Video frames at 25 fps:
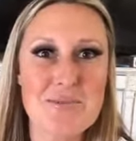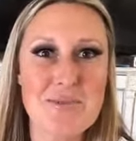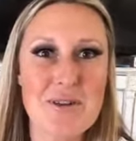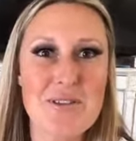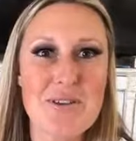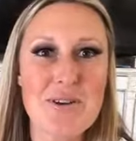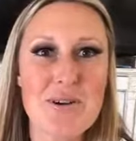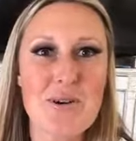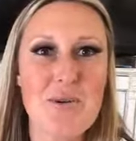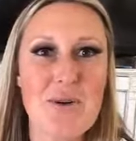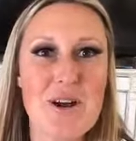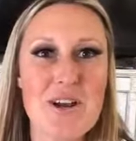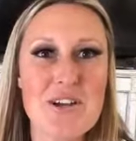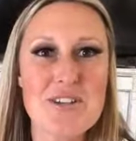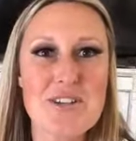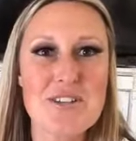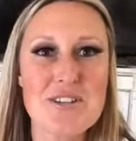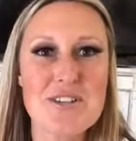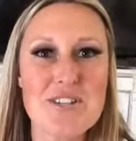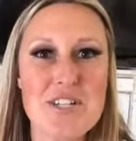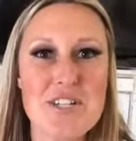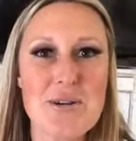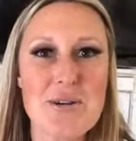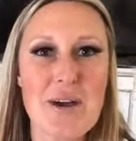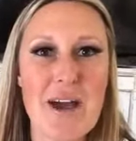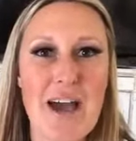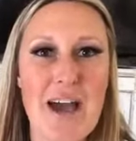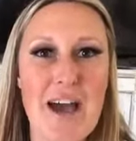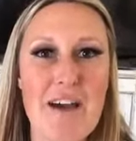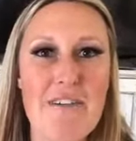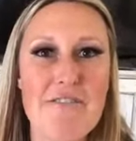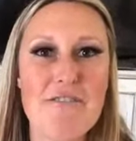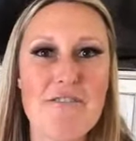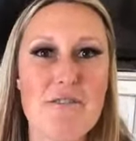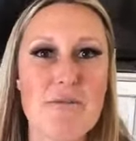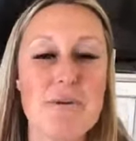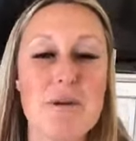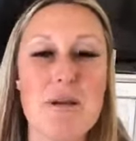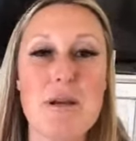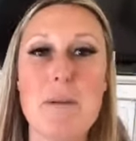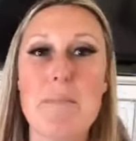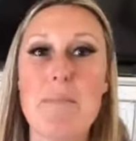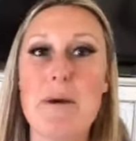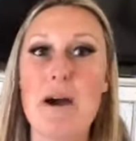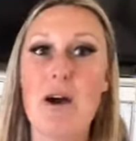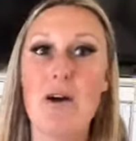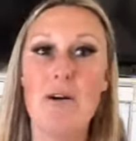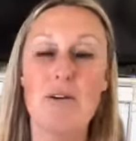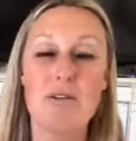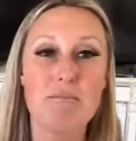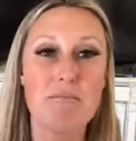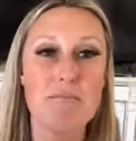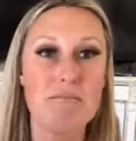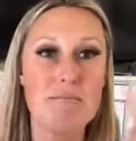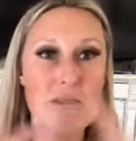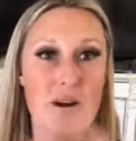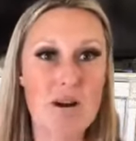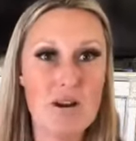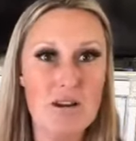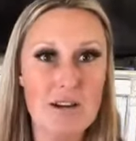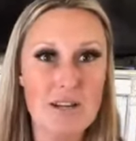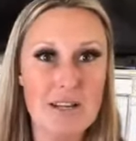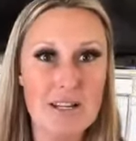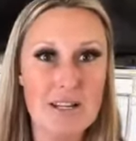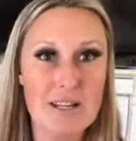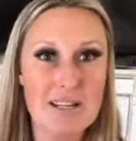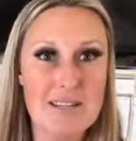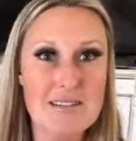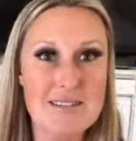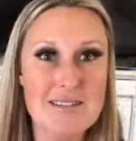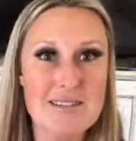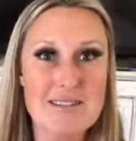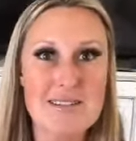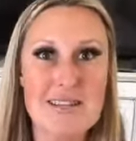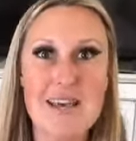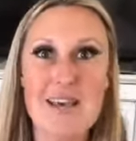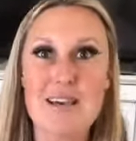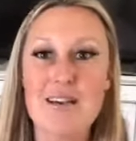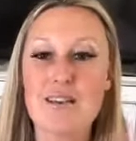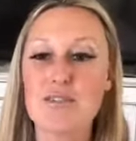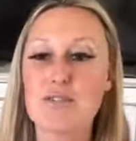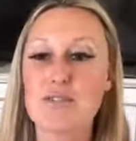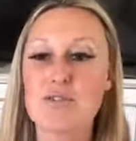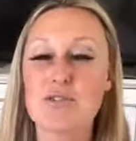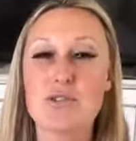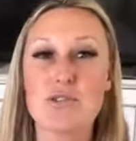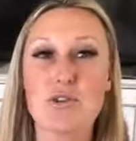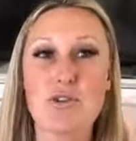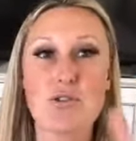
What other questions do you have for me about marketing and sales,